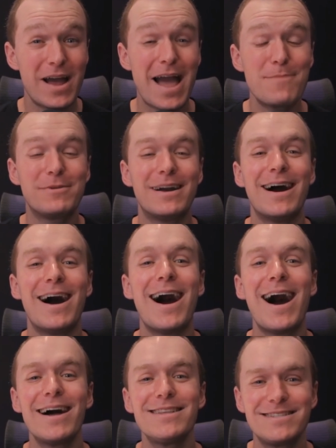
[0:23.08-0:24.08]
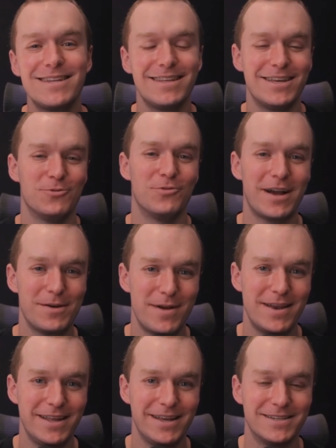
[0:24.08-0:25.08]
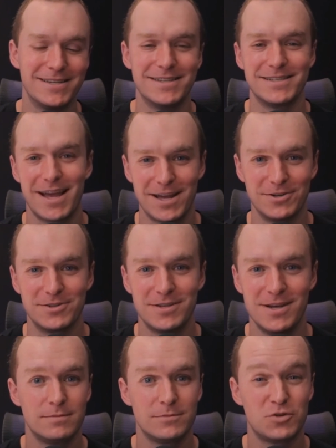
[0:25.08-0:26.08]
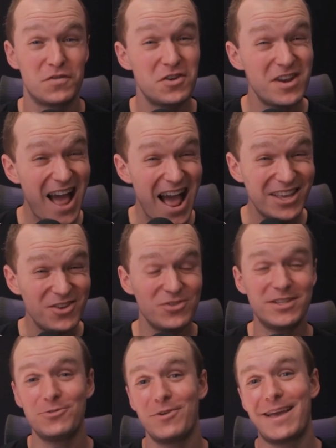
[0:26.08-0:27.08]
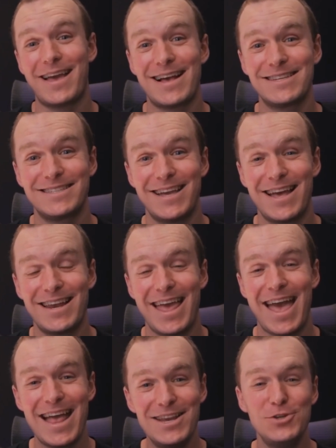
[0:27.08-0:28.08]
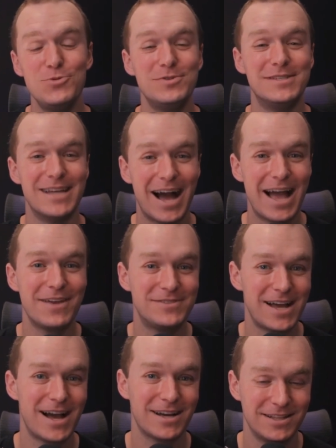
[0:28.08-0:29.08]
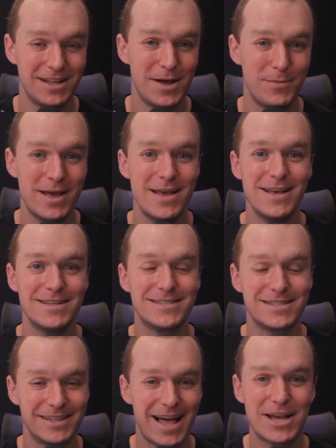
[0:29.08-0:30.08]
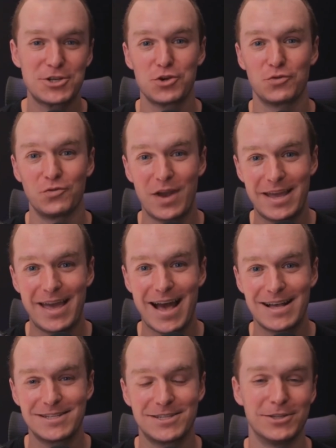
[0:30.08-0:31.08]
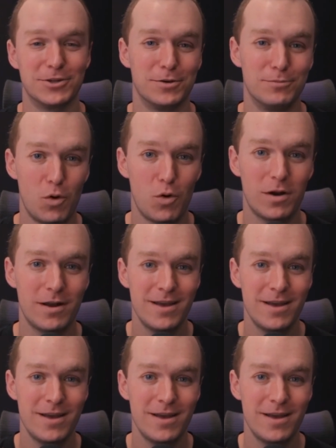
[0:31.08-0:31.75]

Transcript: I'm constantly recommending it to designers. So if you're not using Raycast yet, head to dive.club/Raycast to learn more.